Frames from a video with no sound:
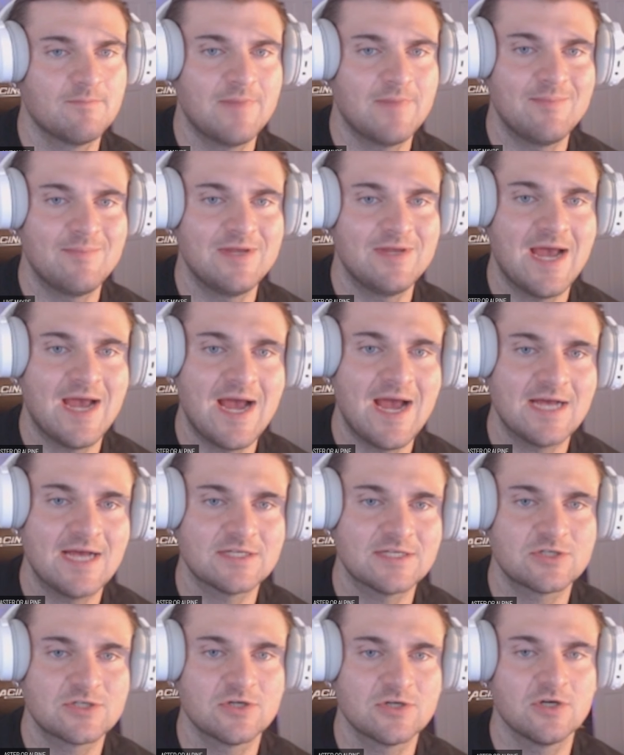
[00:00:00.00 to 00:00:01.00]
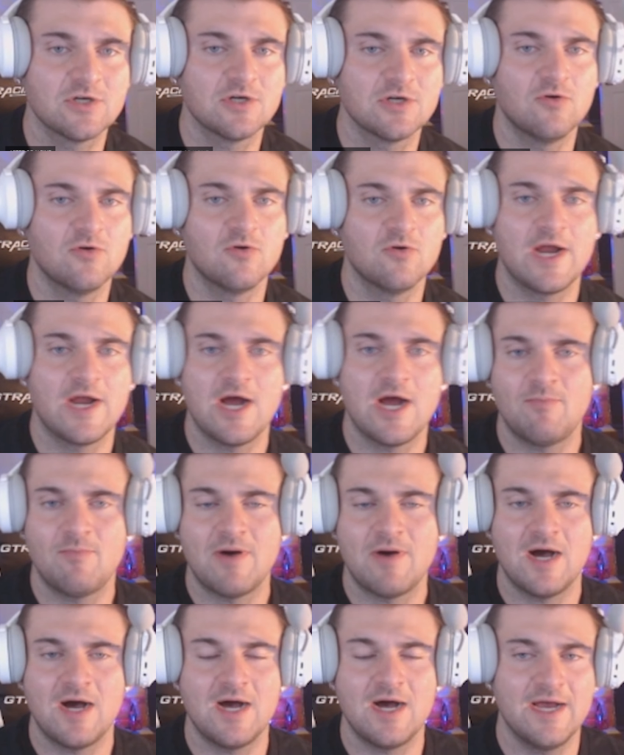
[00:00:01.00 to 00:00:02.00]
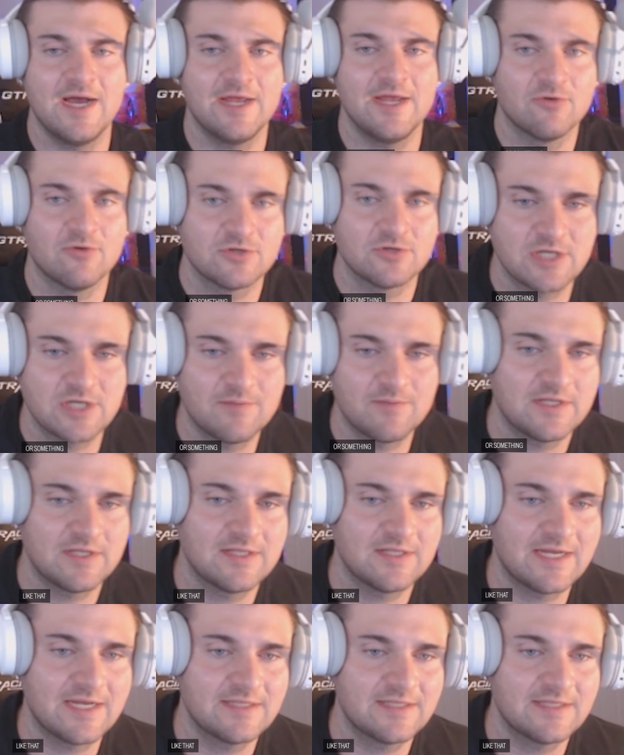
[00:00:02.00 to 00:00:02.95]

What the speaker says: maybe Aster or Alpine or something like